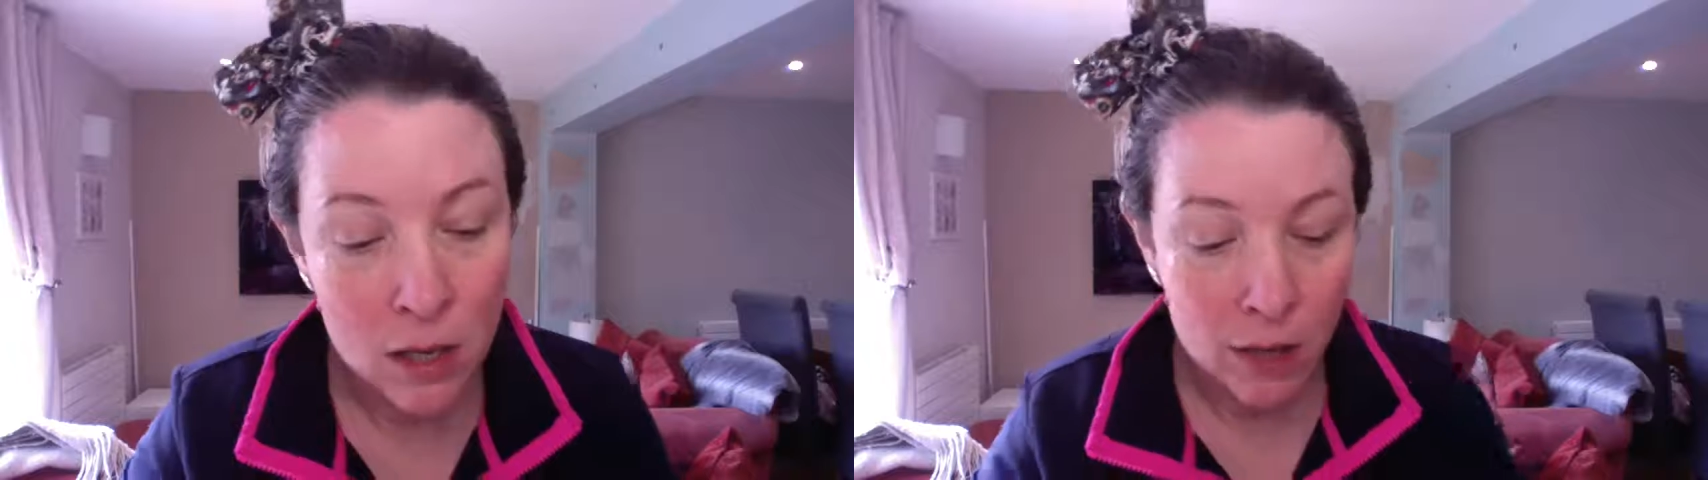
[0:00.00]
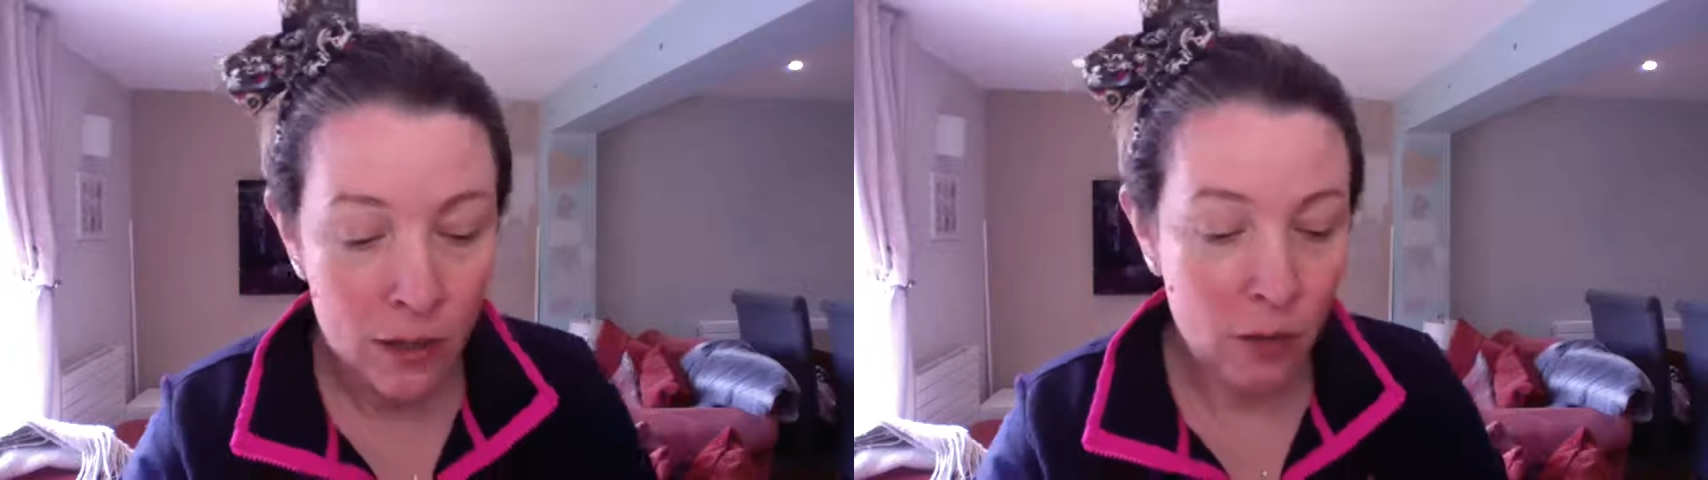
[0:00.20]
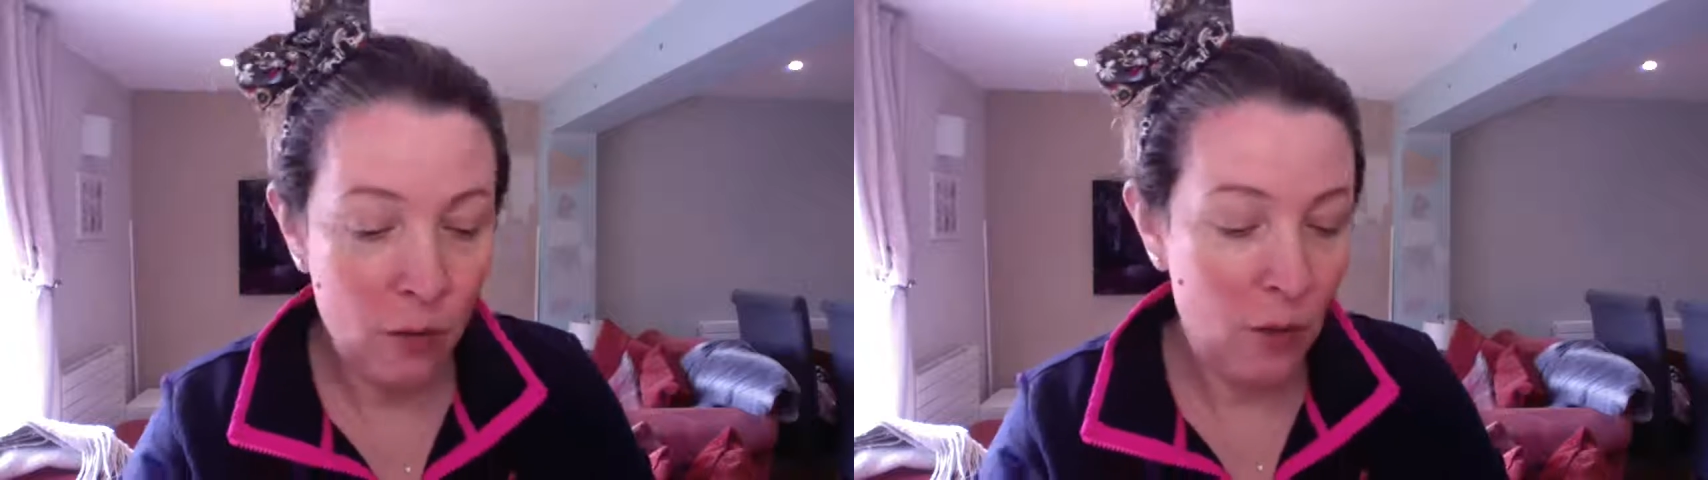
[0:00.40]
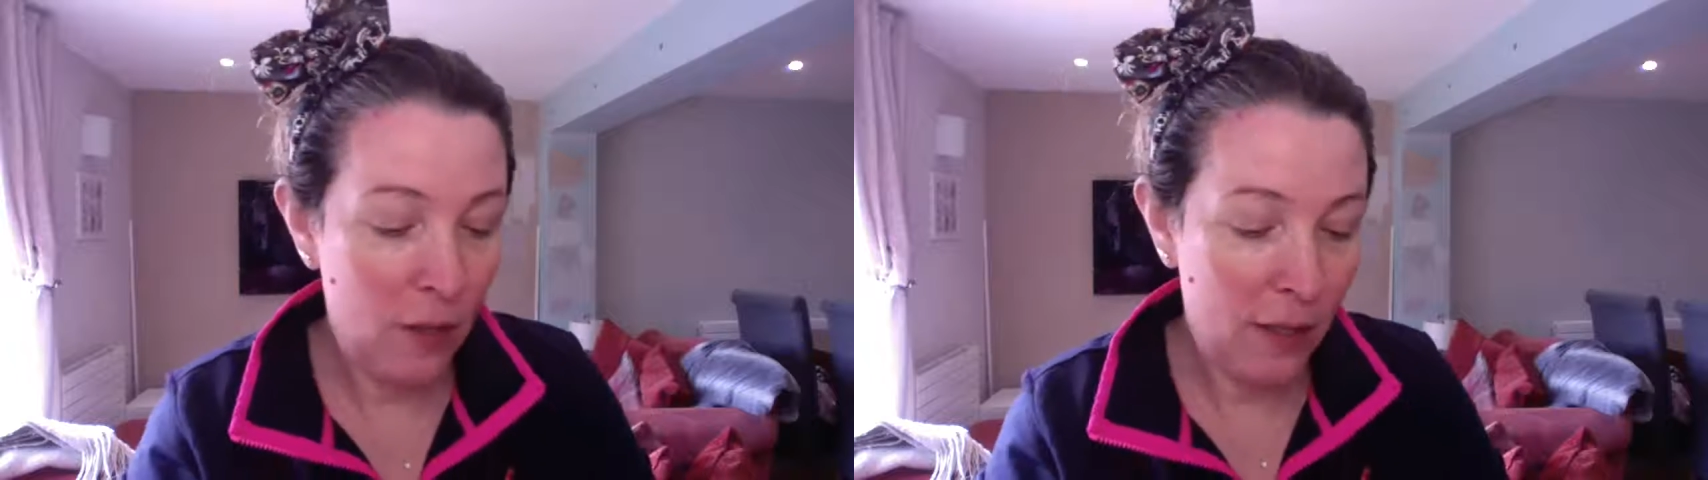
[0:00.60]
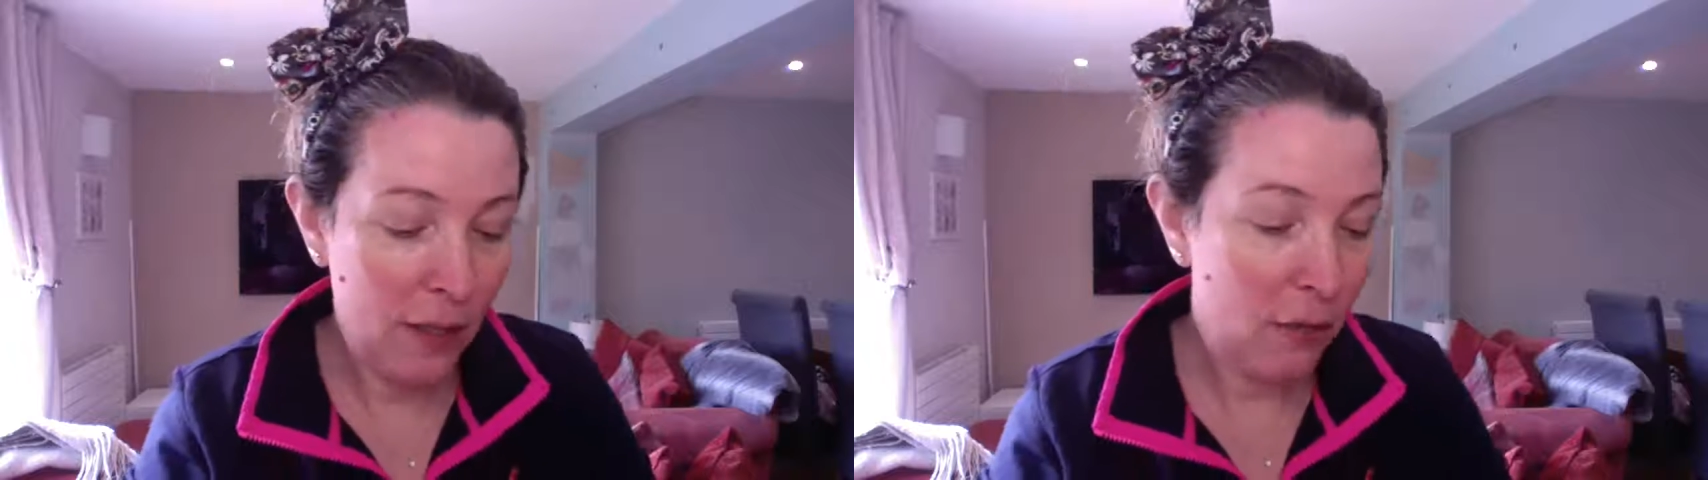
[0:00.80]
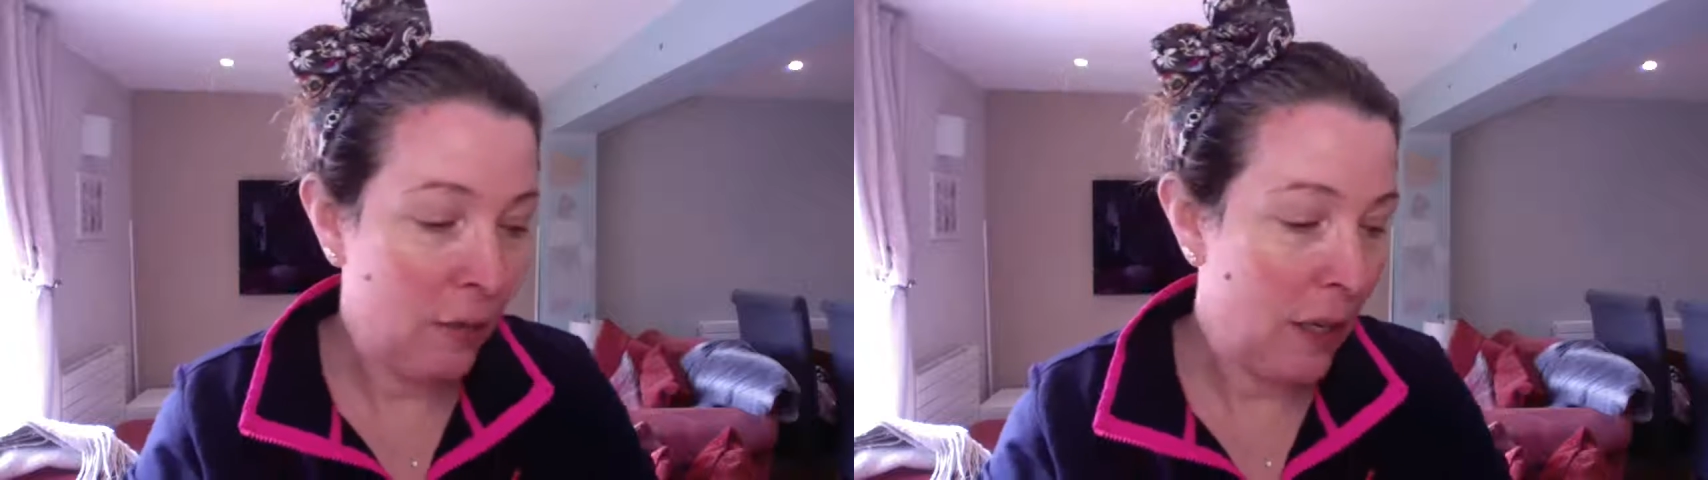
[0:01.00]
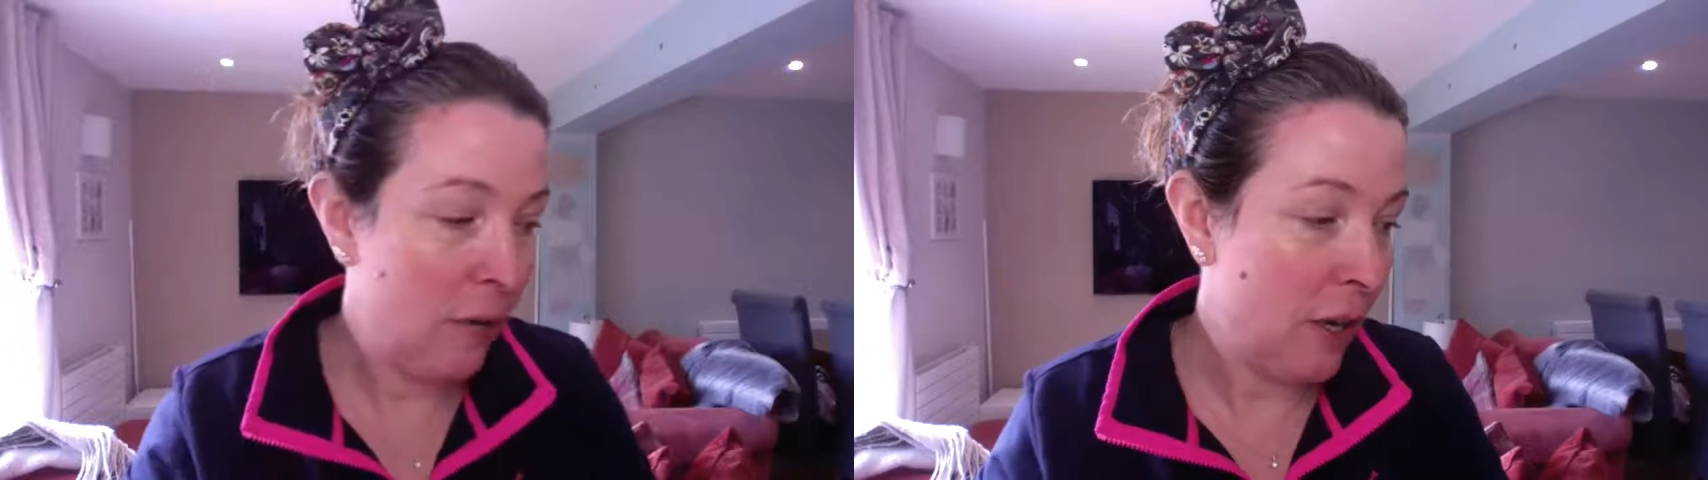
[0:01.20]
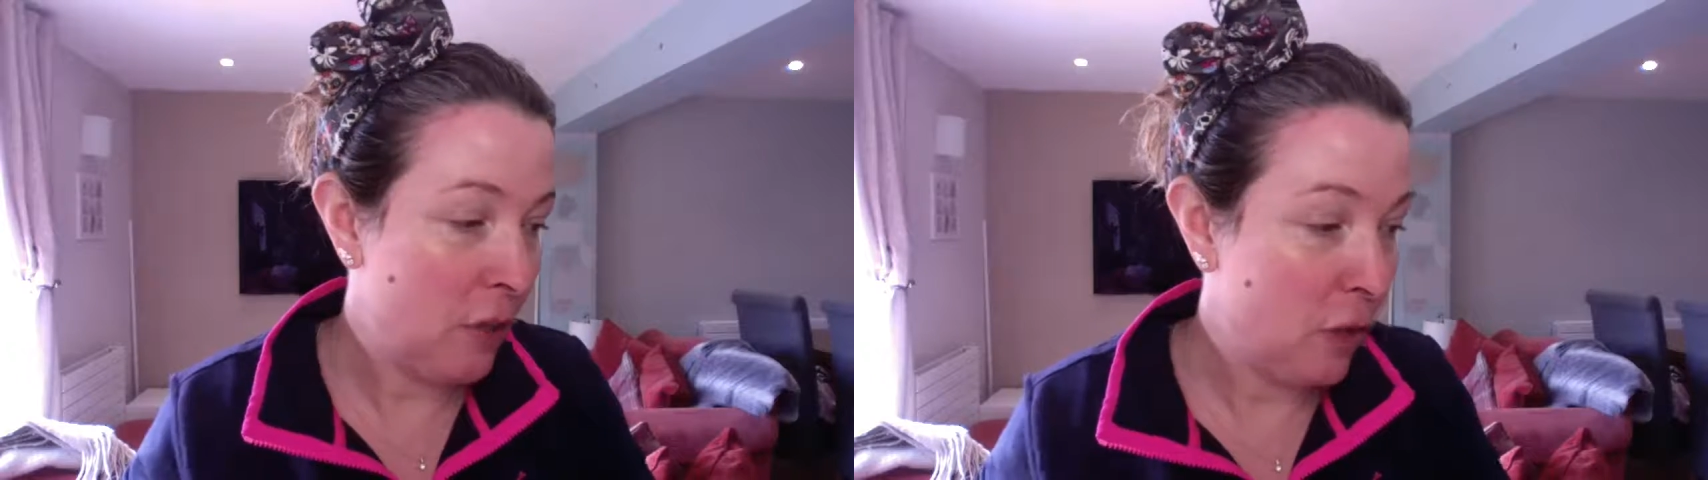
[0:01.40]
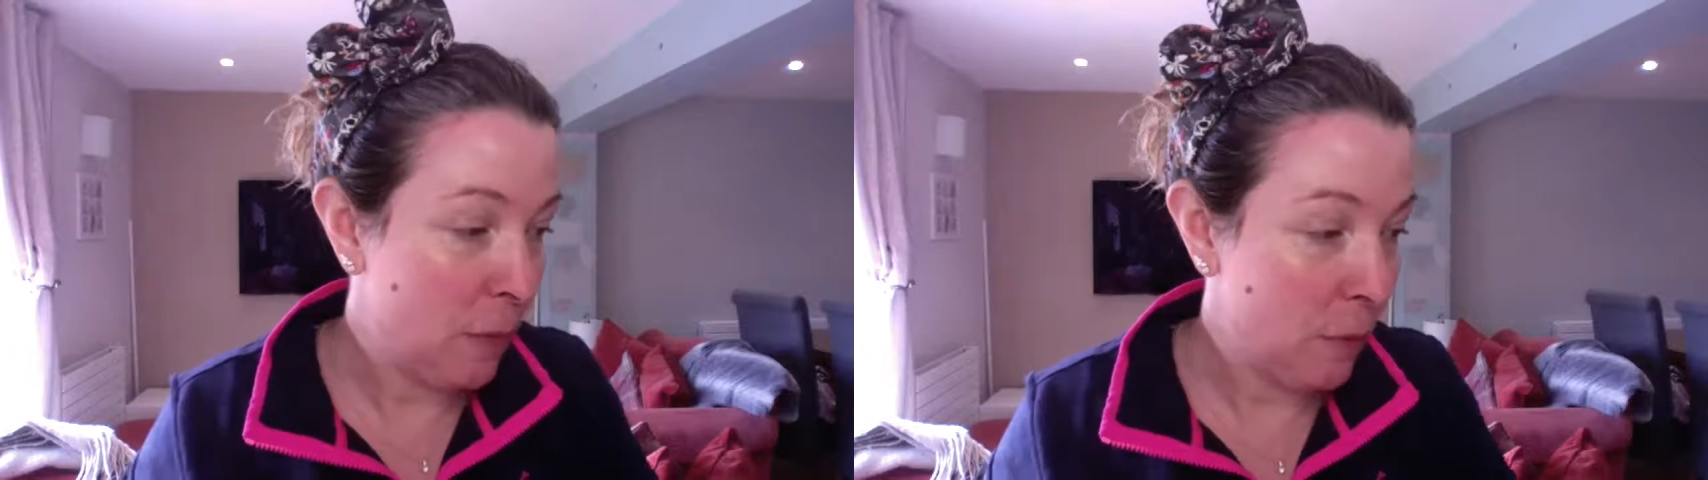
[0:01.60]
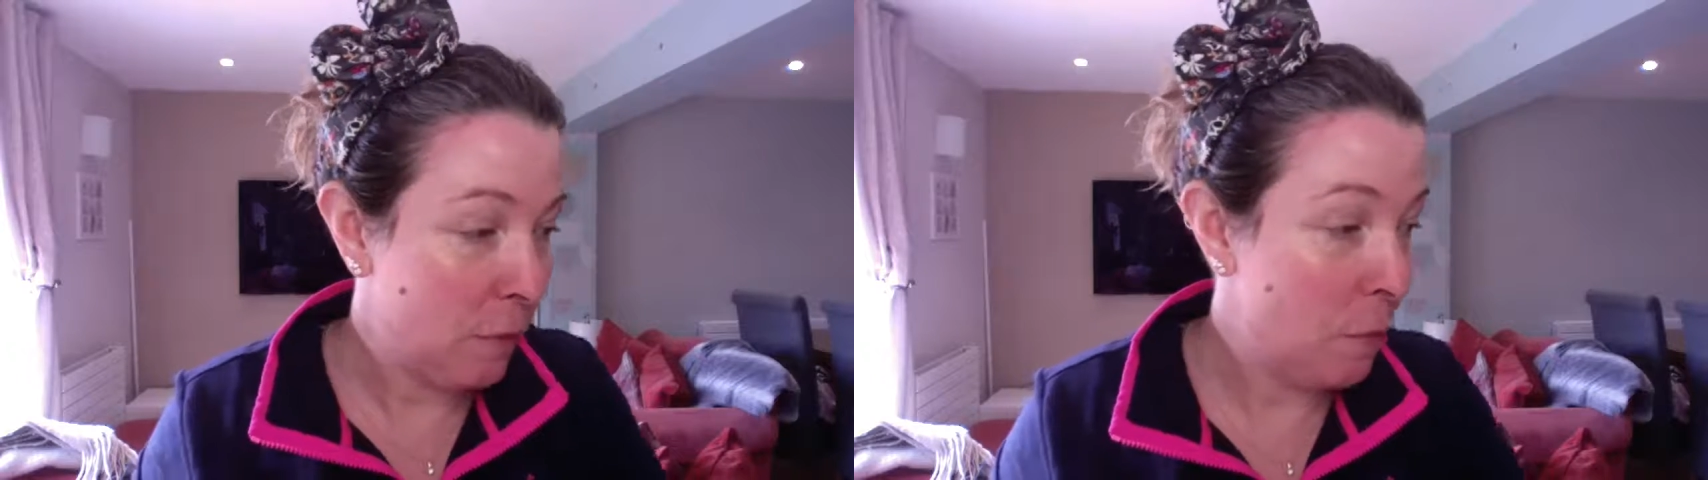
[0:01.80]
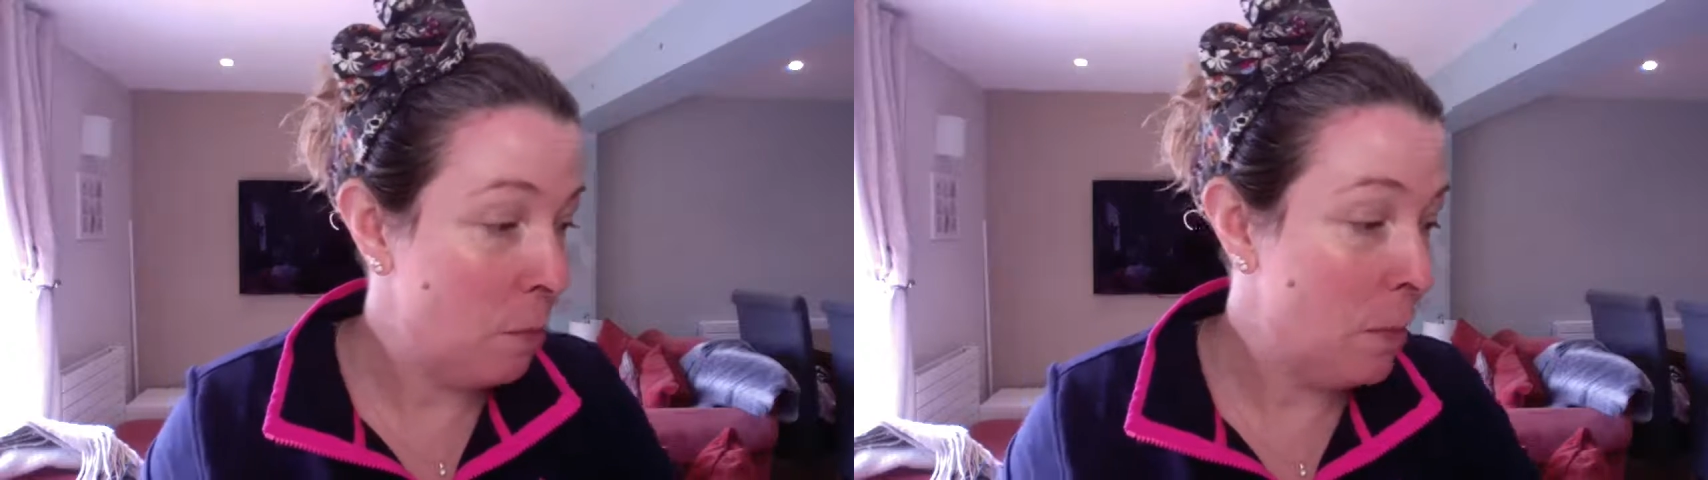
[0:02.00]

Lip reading: So this is a really great treatment for